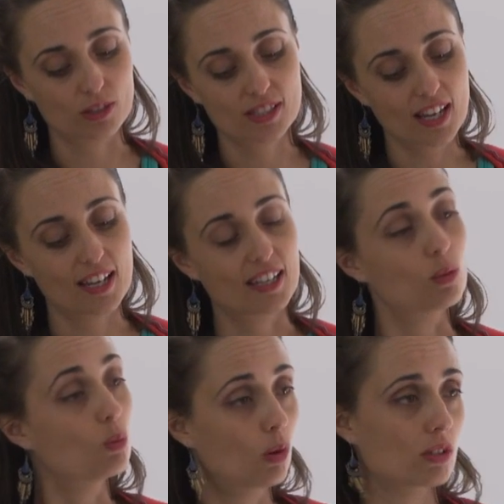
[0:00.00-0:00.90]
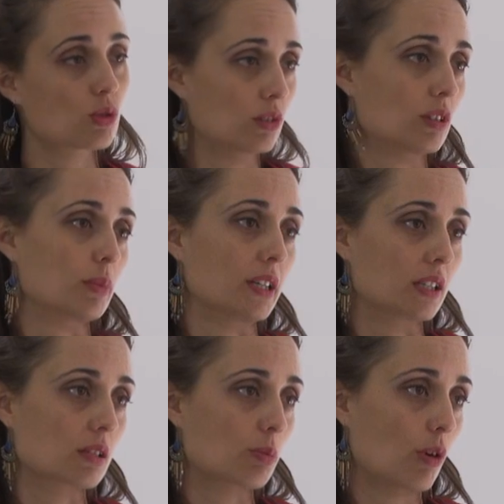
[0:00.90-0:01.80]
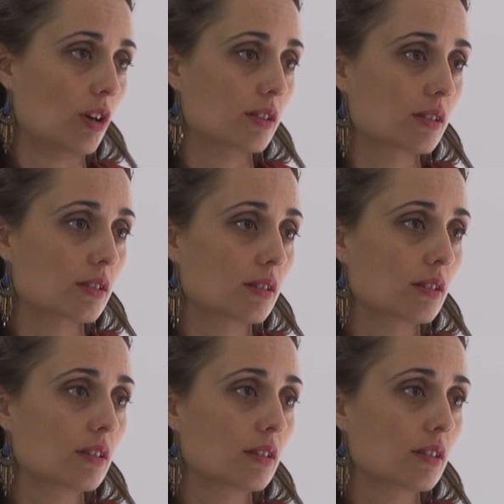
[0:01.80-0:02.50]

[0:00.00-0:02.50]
you're saying, what's really being suppressed?